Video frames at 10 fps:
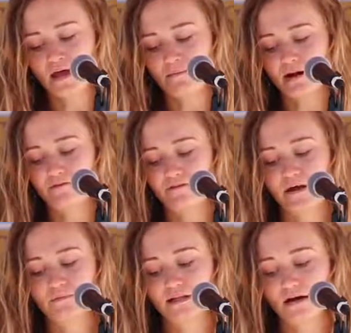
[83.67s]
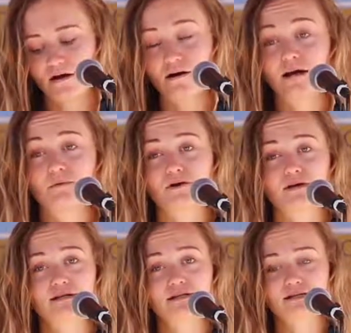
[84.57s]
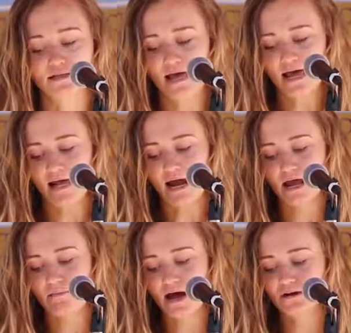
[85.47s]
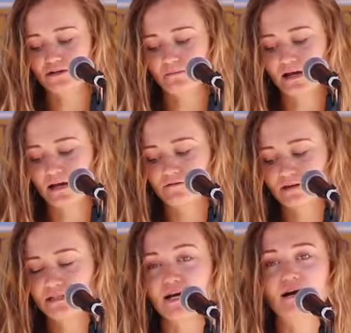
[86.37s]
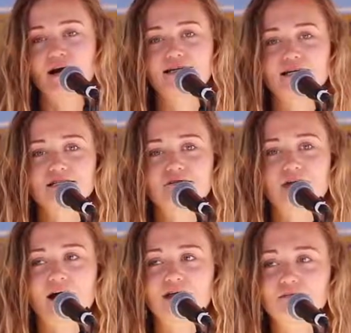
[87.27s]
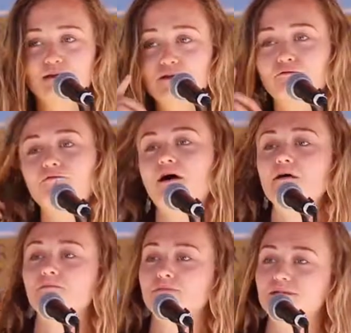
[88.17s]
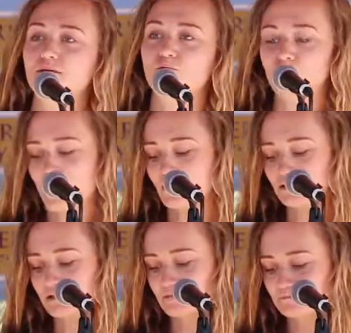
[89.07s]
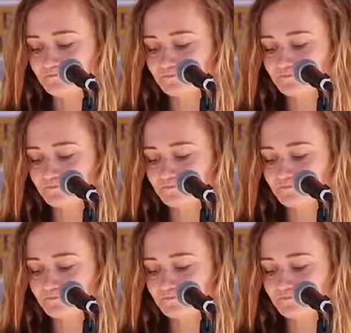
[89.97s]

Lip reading: My family are immigrants, and I imagine many of us here identify as being from somewhere else.